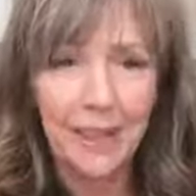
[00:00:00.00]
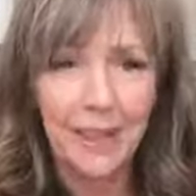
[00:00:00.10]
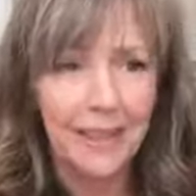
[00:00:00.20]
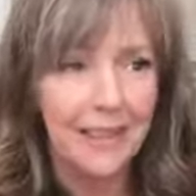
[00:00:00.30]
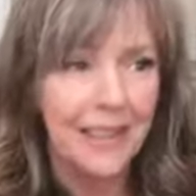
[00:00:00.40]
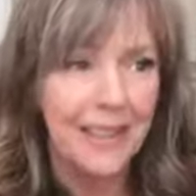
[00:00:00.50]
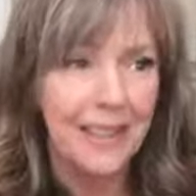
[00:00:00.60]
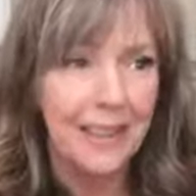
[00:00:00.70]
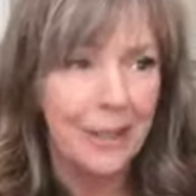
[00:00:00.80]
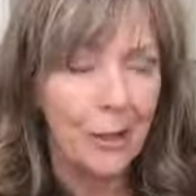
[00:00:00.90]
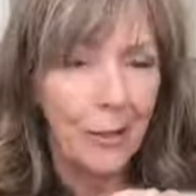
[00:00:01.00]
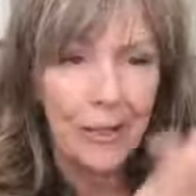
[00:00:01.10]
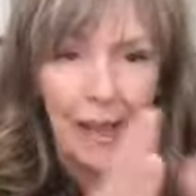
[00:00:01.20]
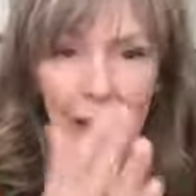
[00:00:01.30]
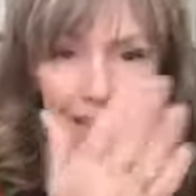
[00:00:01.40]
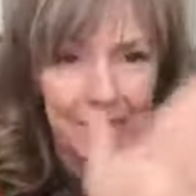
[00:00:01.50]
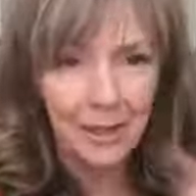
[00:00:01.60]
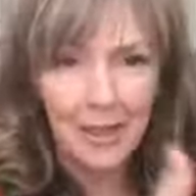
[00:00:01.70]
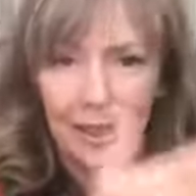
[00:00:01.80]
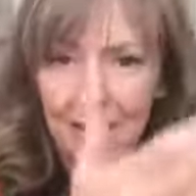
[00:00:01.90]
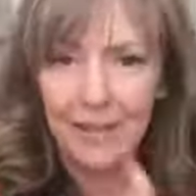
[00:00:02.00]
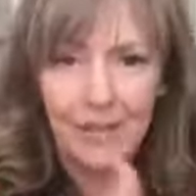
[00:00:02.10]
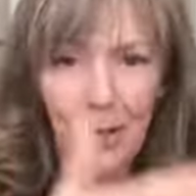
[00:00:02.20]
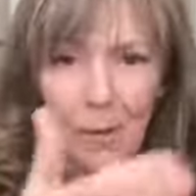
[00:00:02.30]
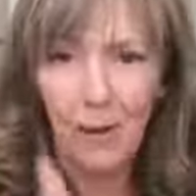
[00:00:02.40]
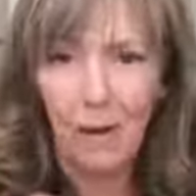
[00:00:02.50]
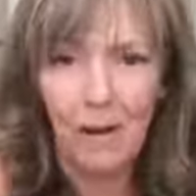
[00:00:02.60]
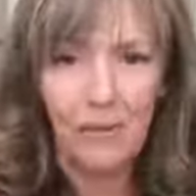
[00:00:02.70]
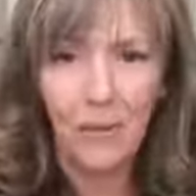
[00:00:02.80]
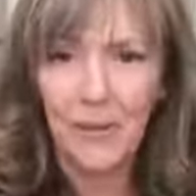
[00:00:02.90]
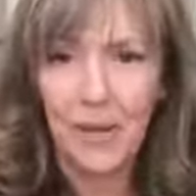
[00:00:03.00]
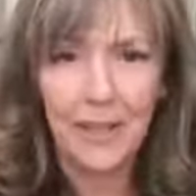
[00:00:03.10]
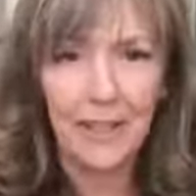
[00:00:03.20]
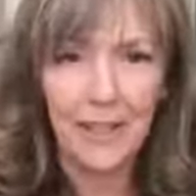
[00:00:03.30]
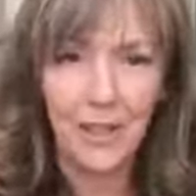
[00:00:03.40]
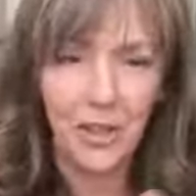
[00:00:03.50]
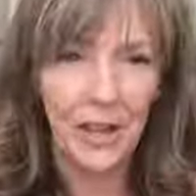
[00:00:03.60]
and you know, it has to like go off without a hitch,